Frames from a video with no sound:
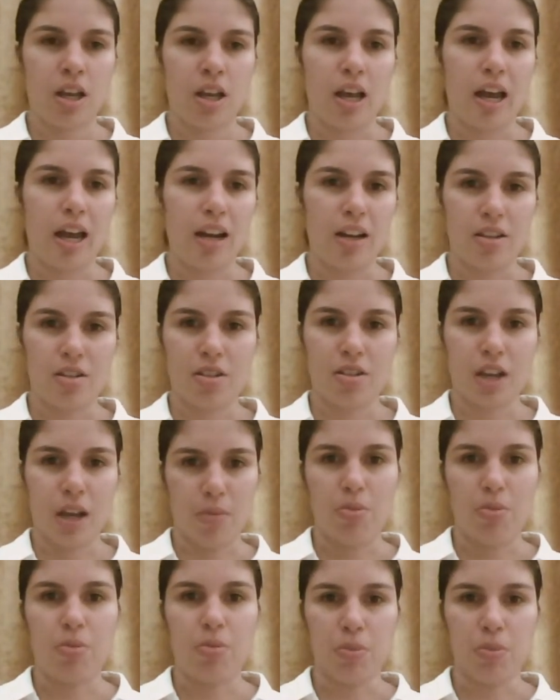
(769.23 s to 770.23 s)

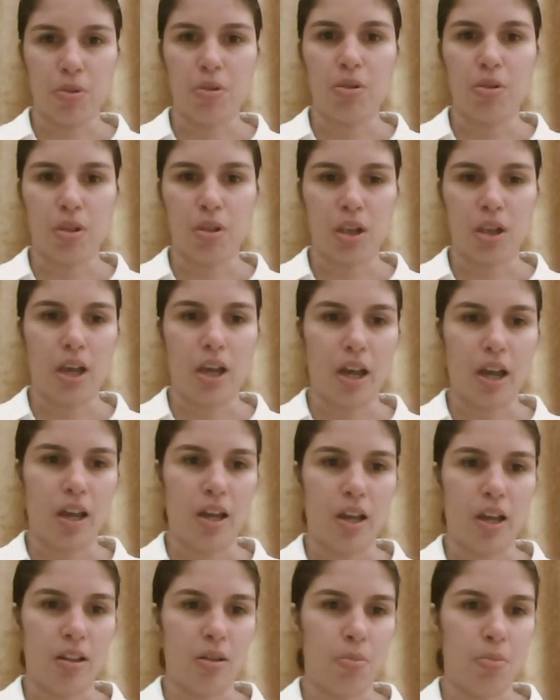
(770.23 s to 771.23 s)
unescapable,
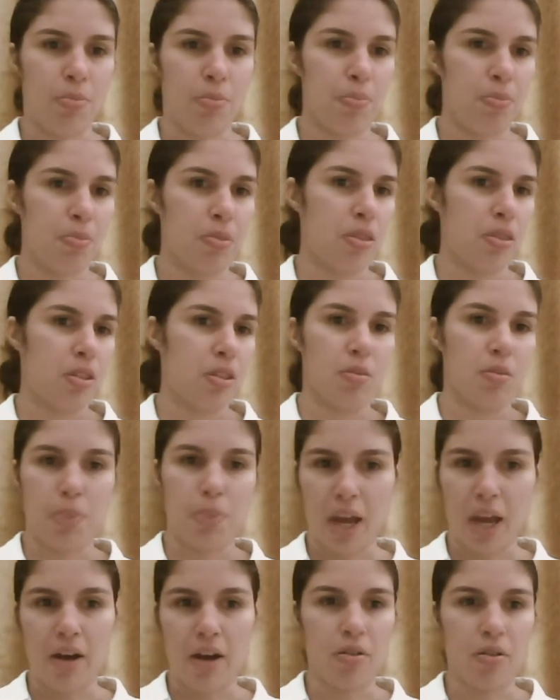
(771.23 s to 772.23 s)
the
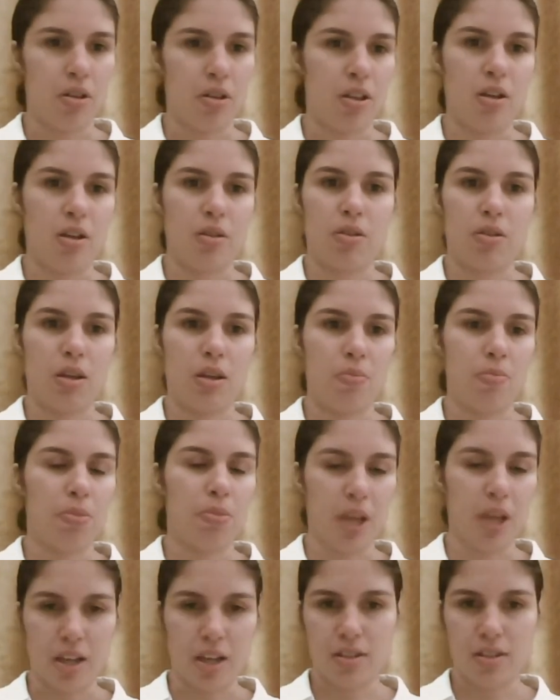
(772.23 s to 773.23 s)
power that
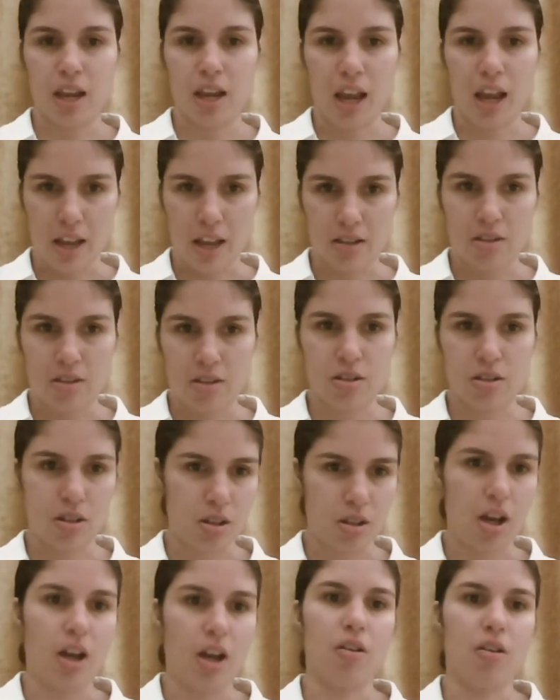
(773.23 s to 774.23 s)
place has to
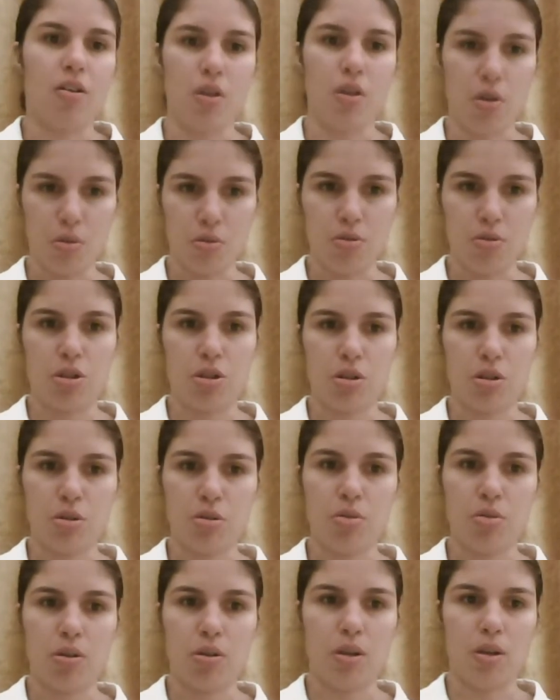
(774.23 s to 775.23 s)
kind of hold
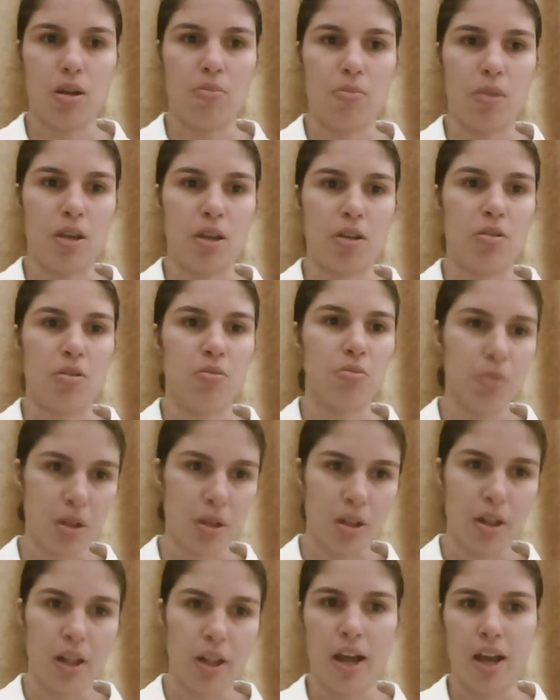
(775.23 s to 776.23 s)
you and make you
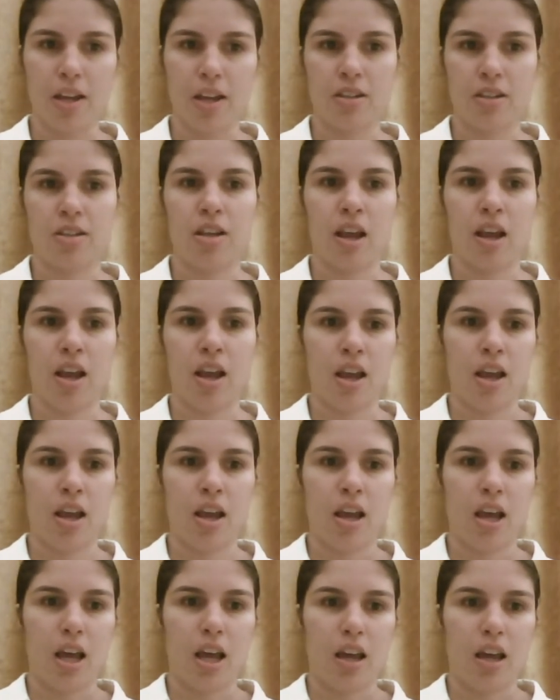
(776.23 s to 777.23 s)
realize
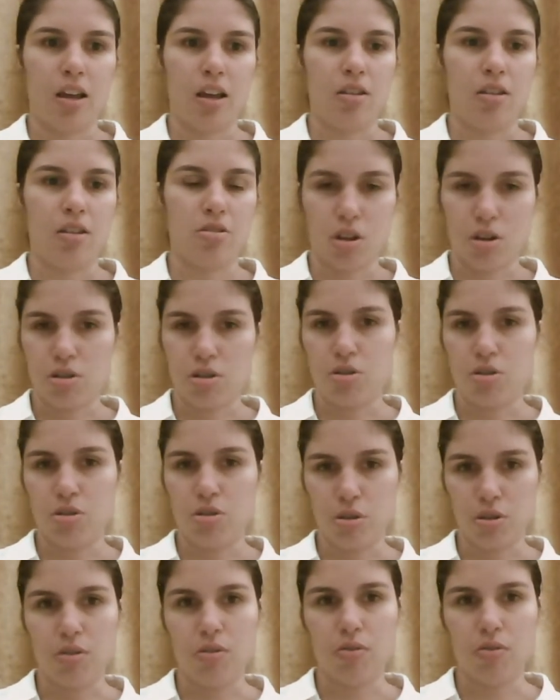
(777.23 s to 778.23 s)
certain
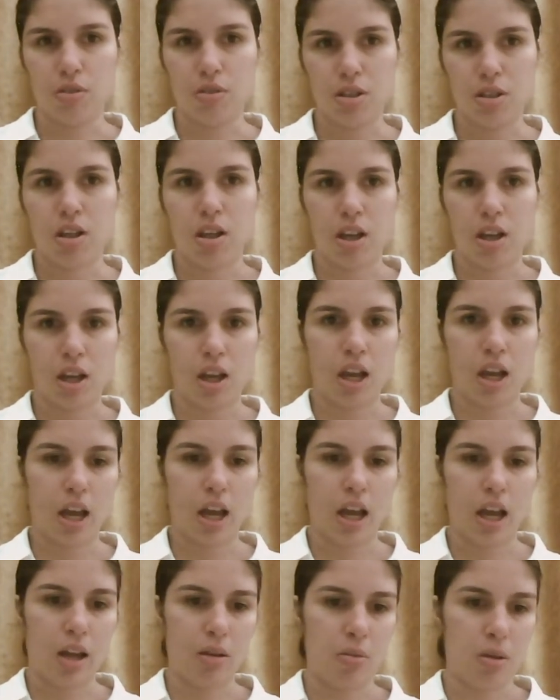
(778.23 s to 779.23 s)
truths.
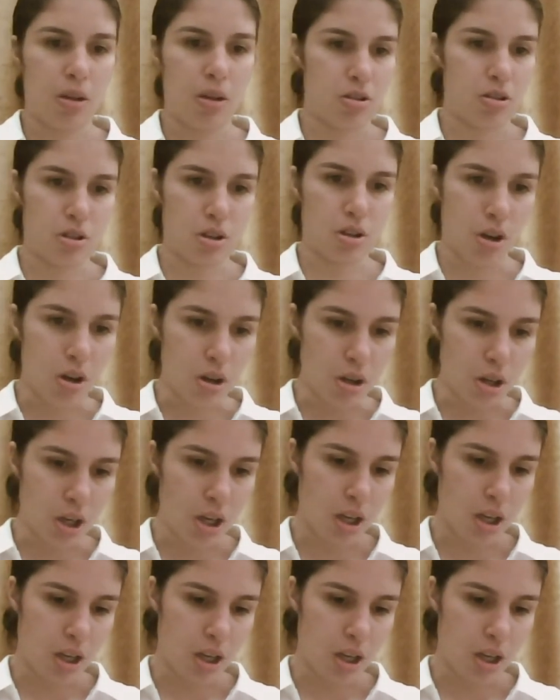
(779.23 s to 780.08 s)
And so